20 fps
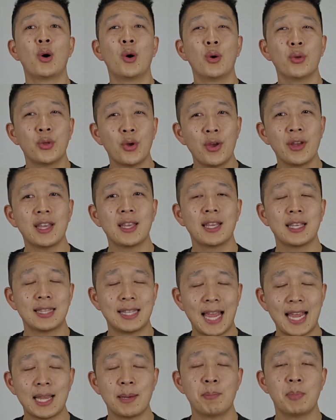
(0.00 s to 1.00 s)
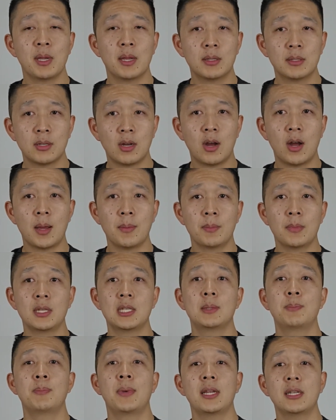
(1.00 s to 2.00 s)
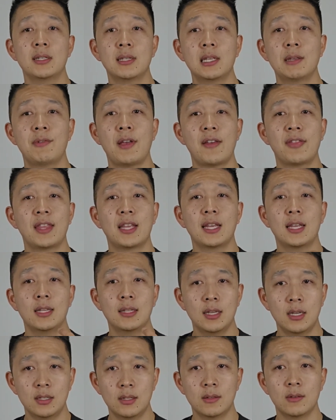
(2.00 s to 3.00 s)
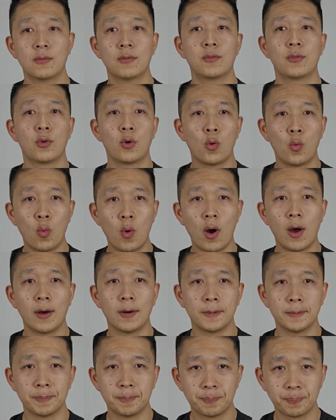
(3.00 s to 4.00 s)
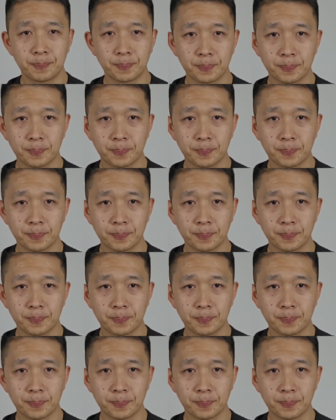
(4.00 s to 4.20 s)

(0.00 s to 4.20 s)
although it can take a bit of time, especially if you had the condition for a while.